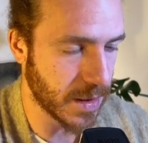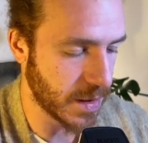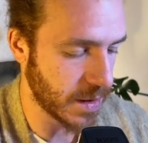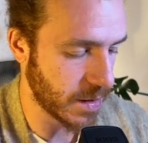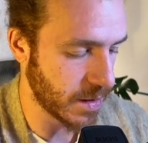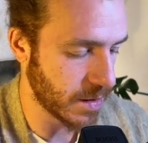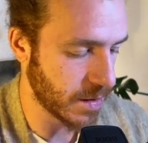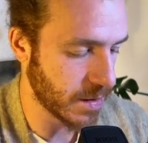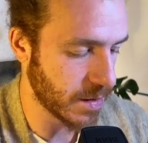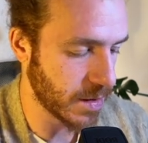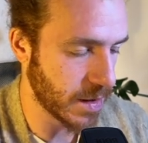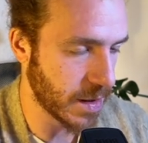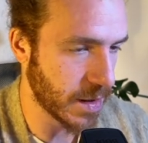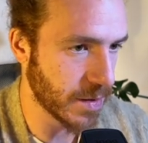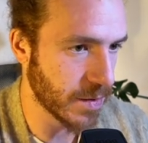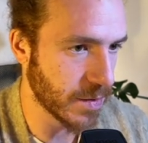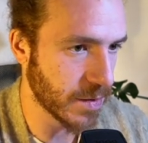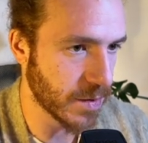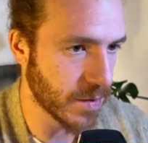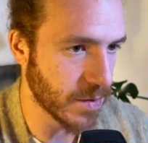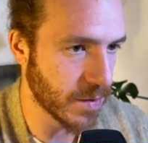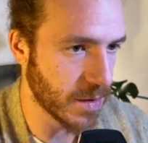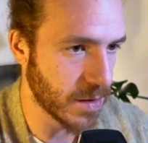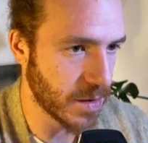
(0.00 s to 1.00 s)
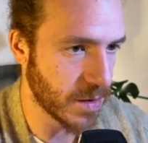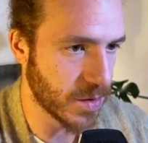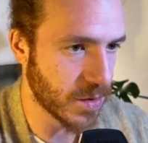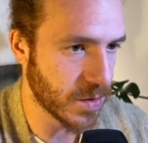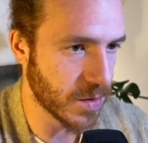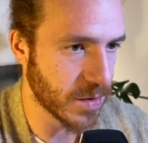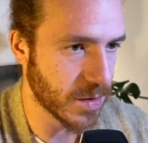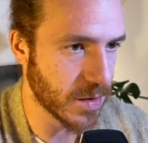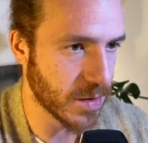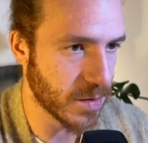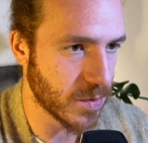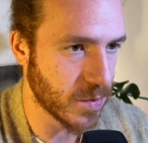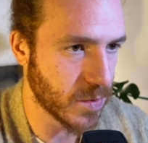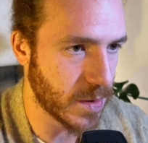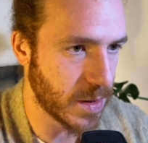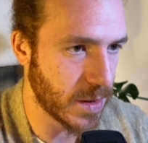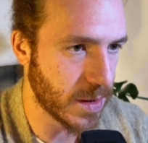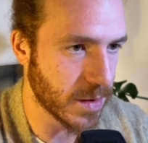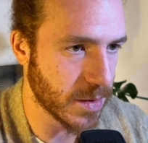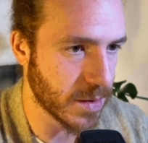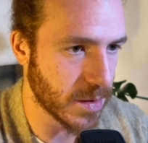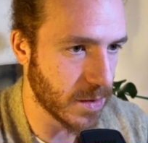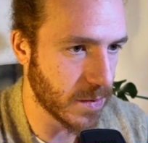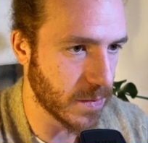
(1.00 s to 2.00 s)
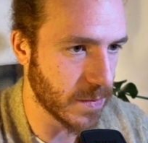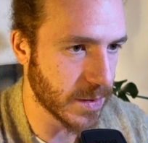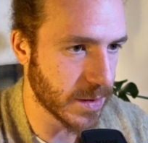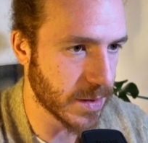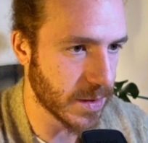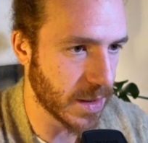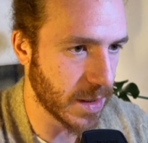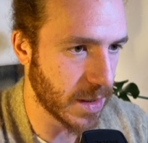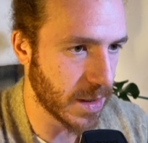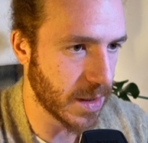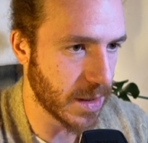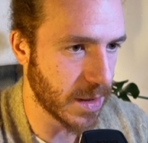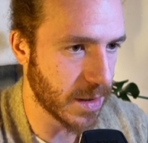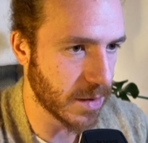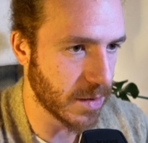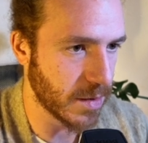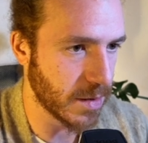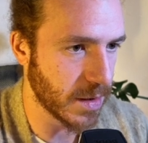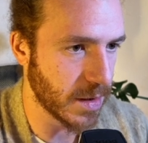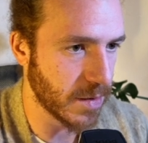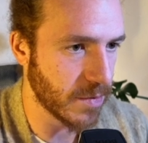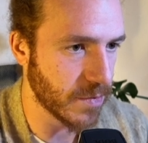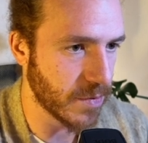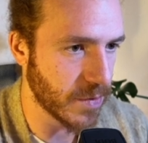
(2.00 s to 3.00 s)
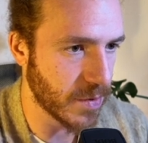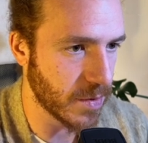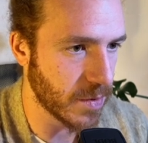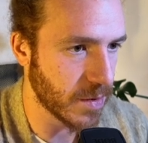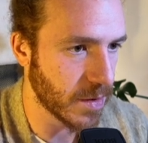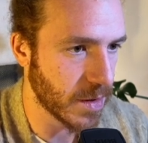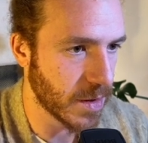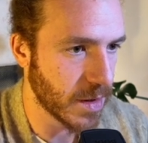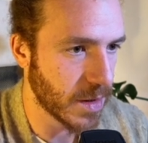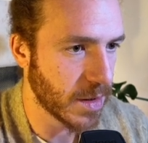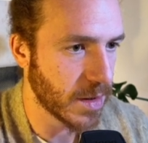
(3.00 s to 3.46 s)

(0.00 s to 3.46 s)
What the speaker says: and other conditions as well. So we'll say handle info.